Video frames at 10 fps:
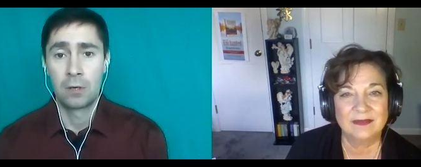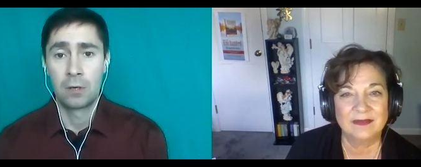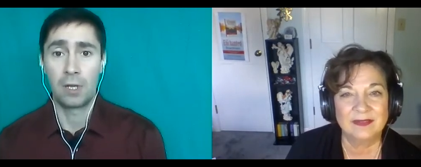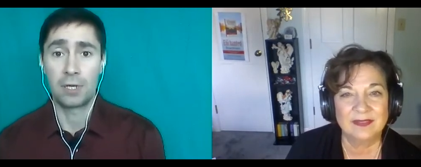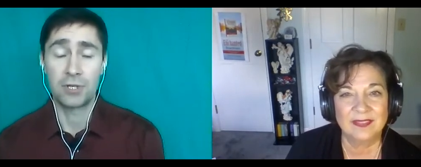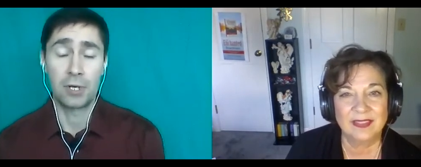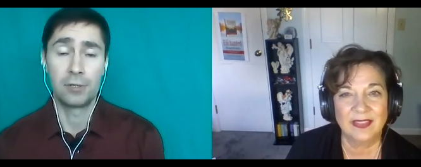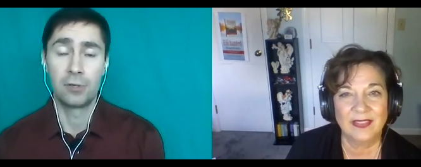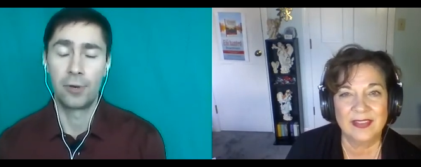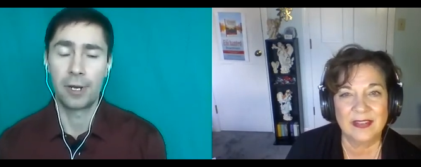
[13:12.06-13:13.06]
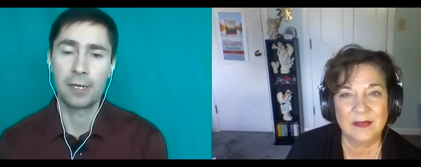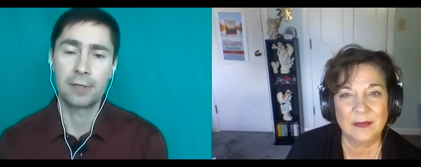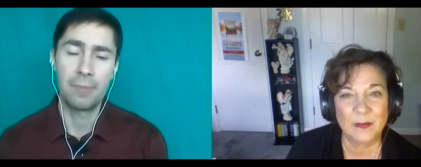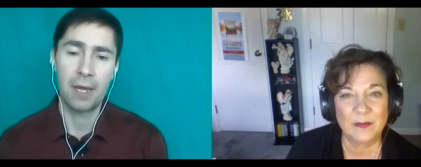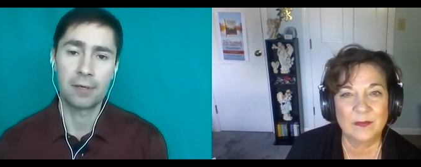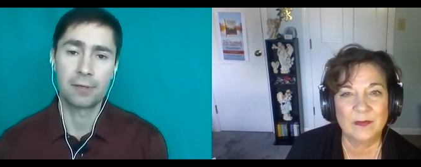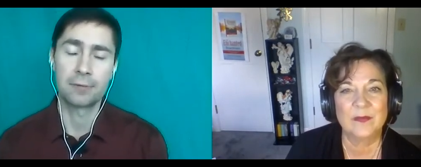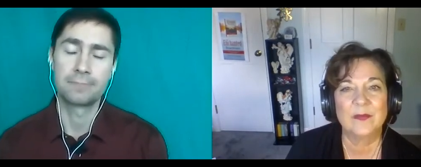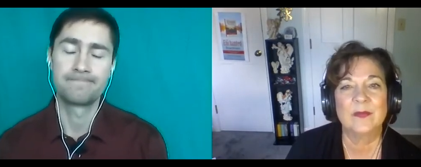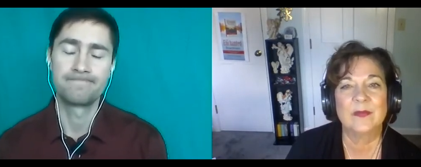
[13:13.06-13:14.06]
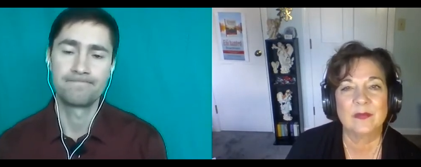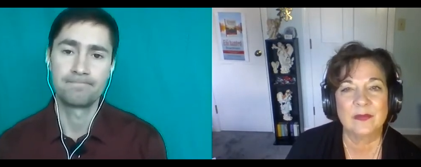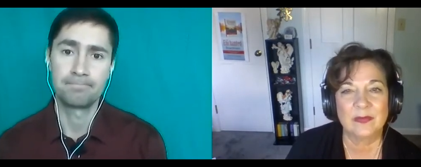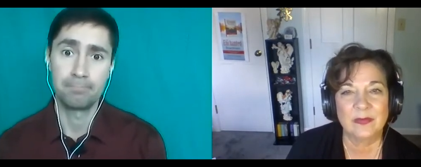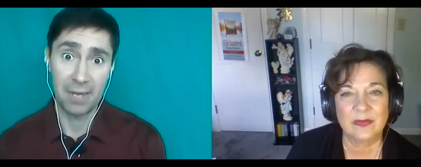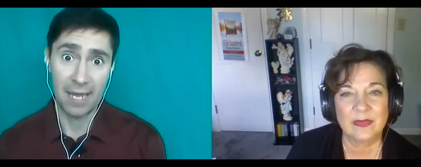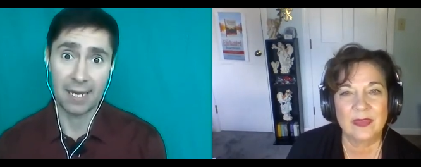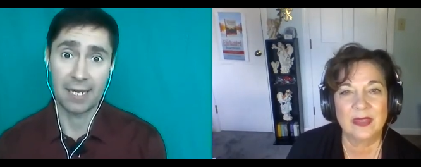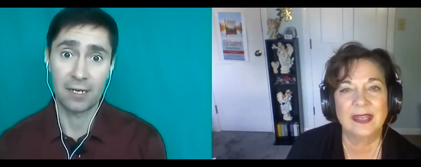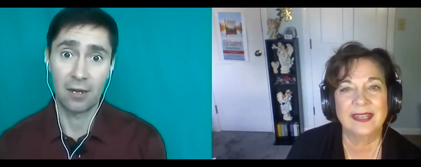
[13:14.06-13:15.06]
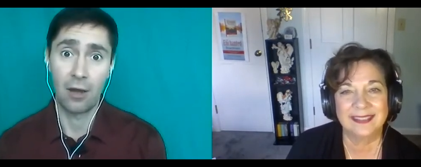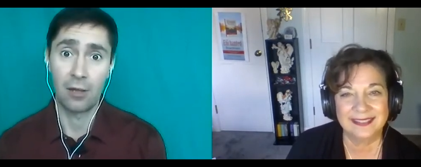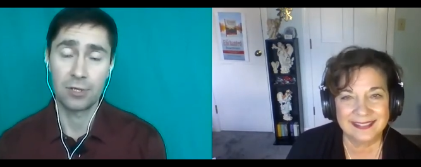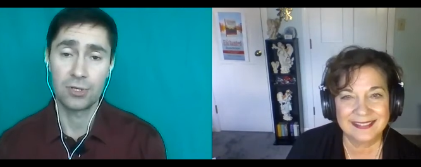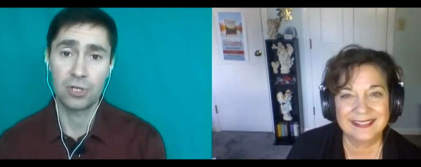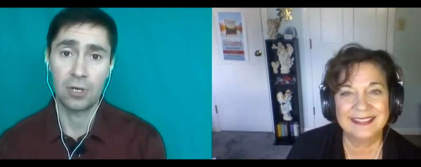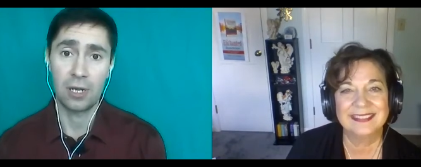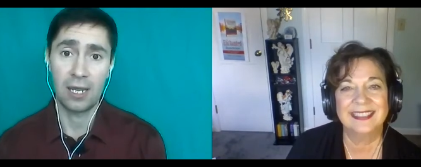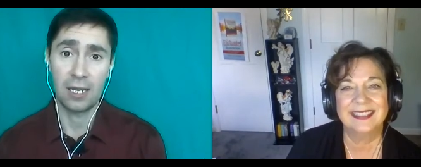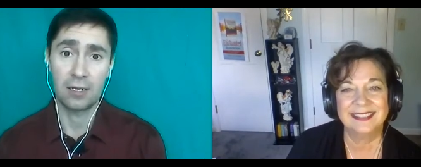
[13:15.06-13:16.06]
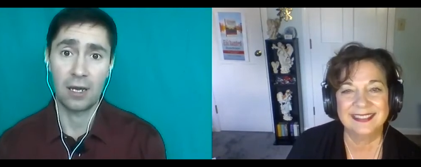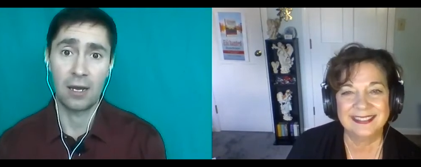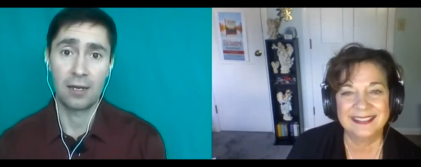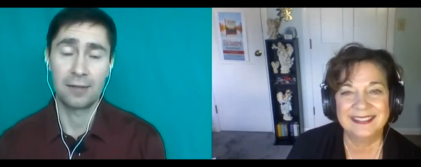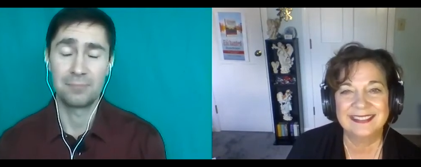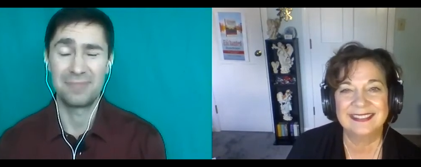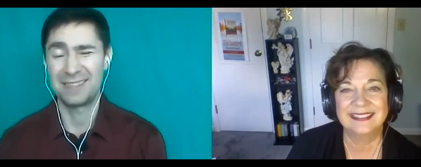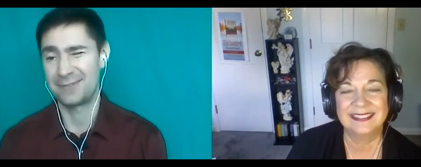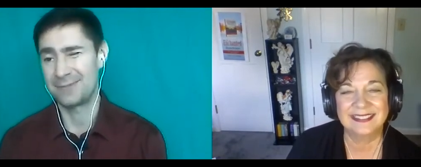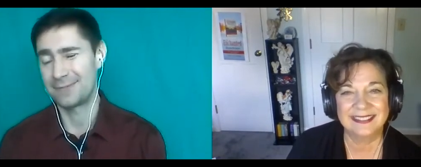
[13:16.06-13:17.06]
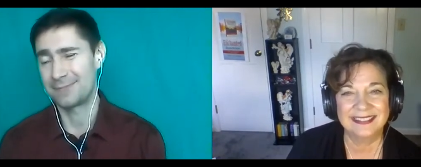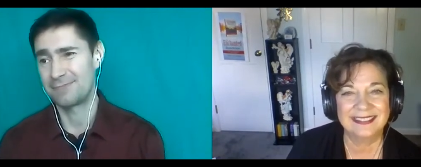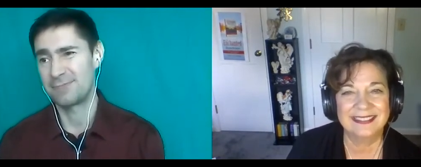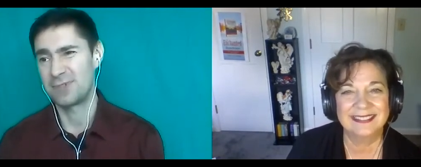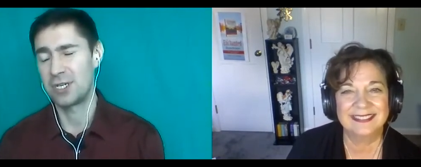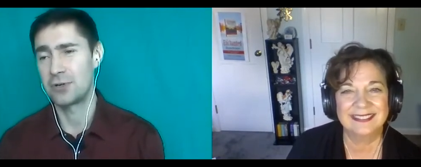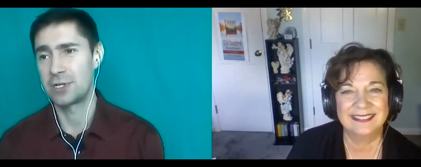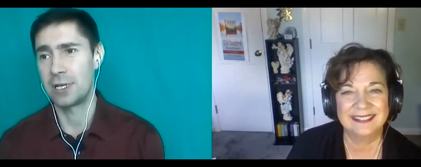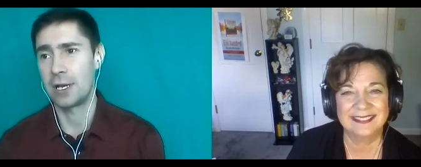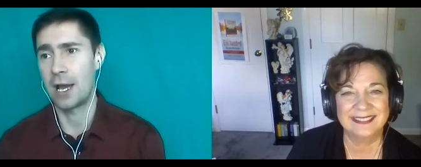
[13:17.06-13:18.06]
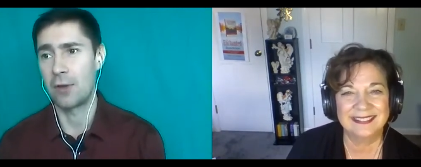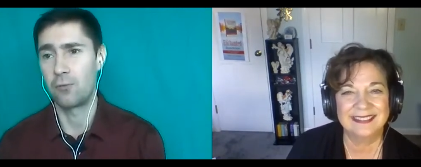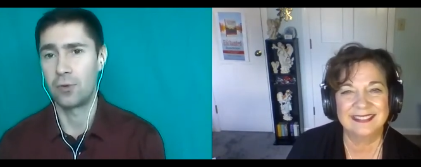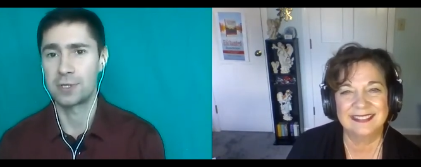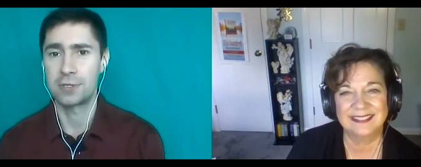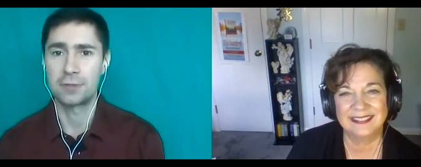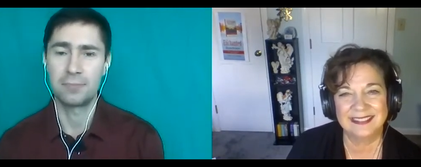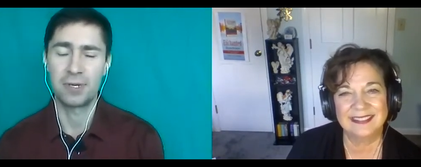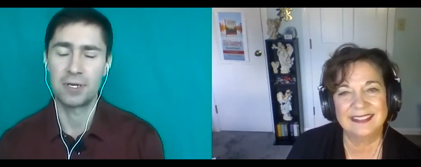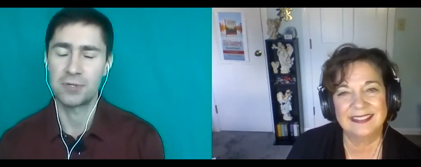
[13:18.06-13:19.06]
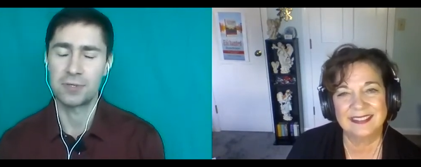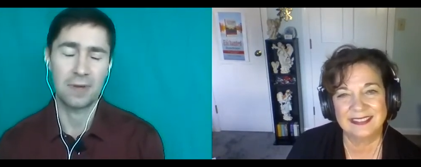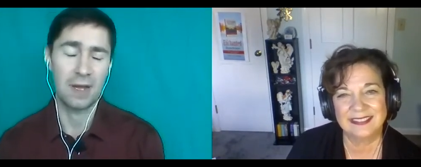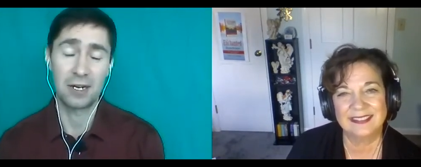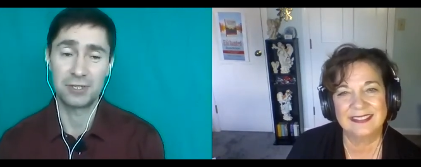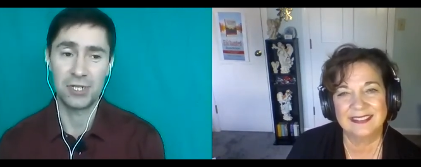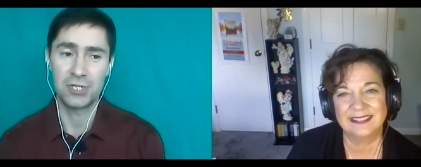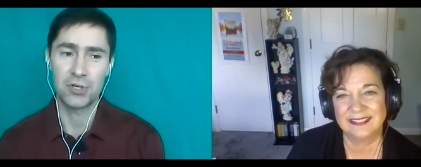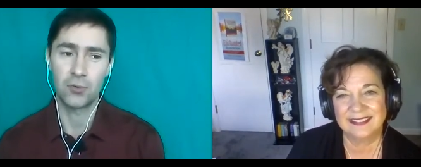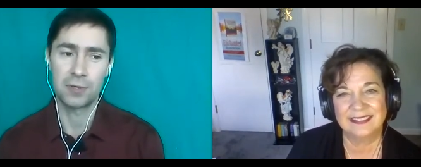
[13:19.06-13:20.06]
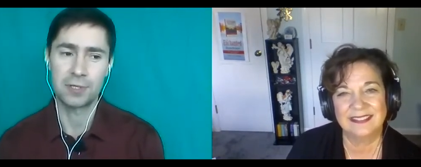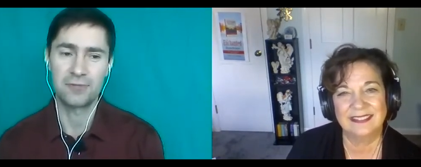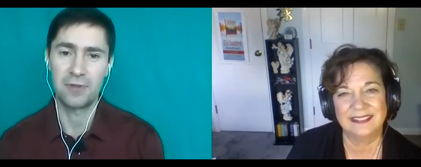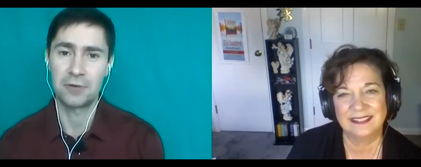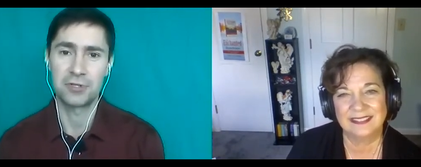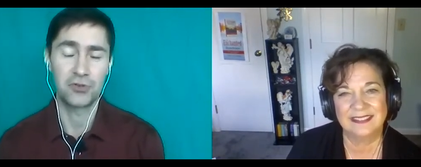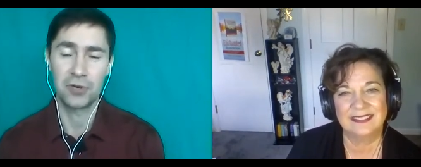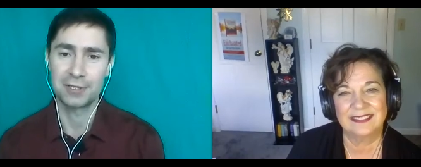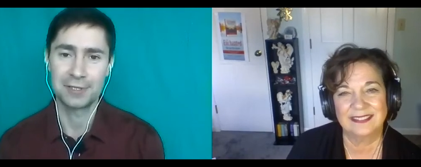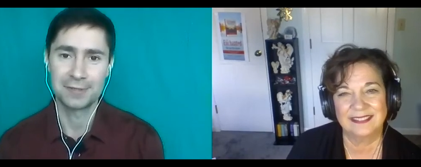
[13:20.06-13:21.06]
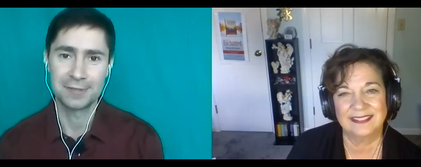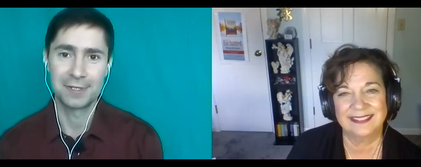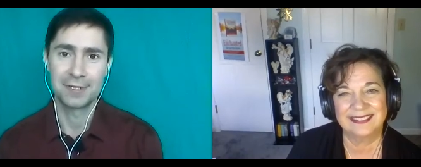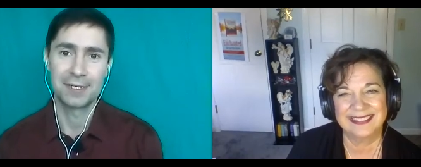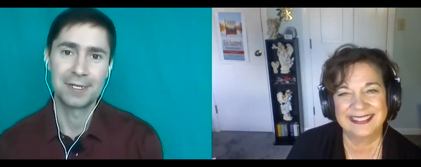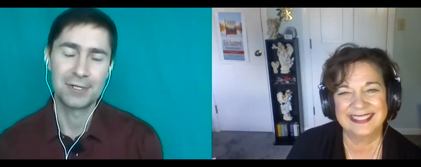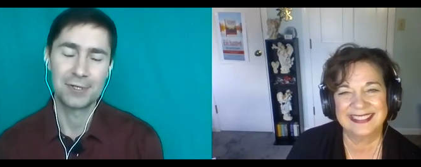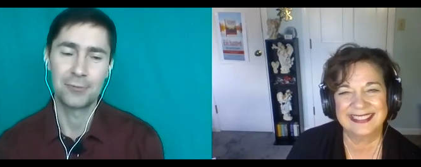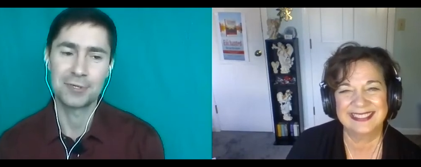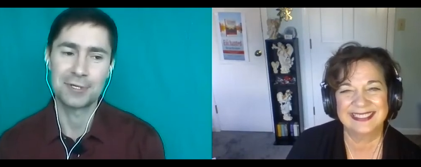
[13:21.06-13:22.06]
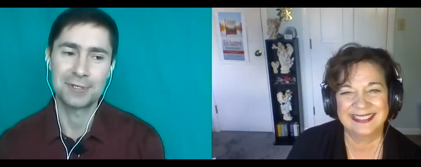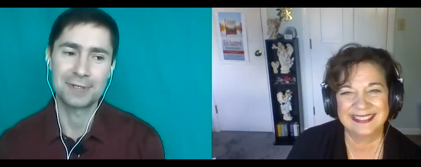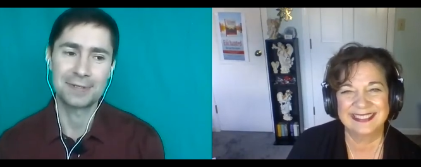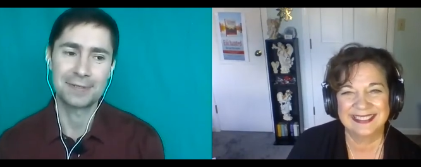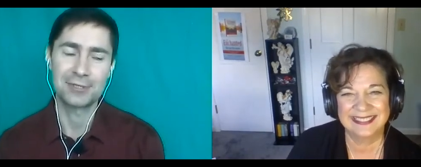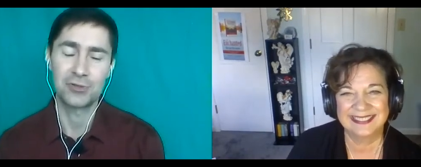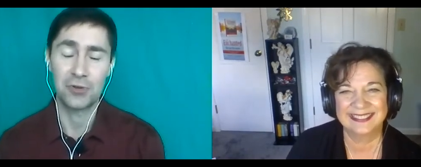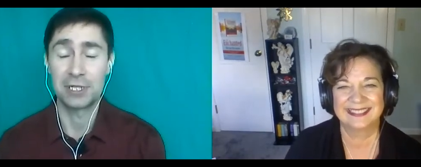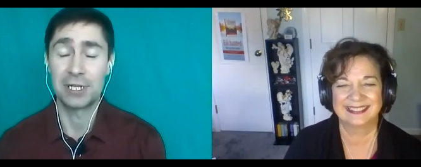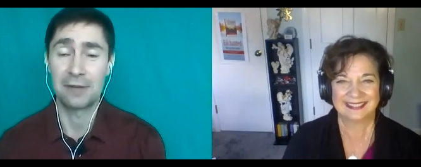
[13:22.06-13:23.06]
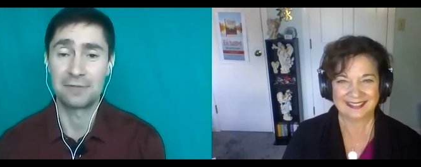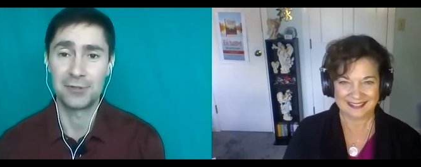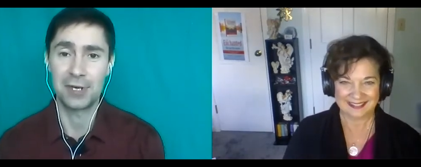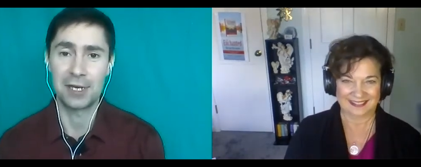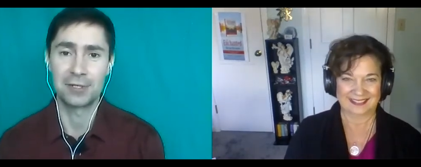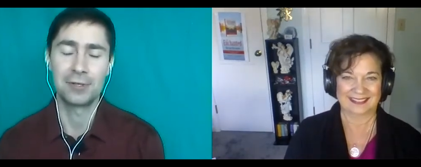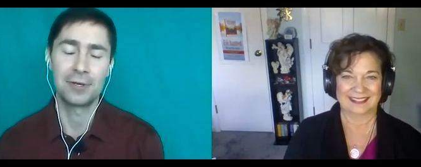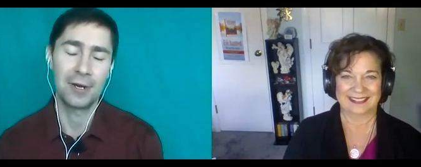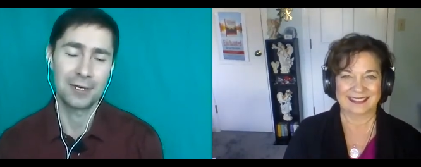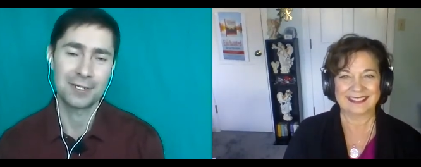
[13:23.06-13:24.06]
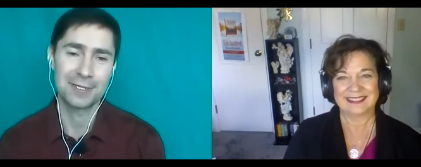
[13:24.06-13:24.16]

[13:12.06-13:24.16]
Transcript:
Speaker 1: Well, I started learning it back in back in college, and but seriously, I wasn't because our teacher wasn't very strict. She wasn't strict enough to handle us,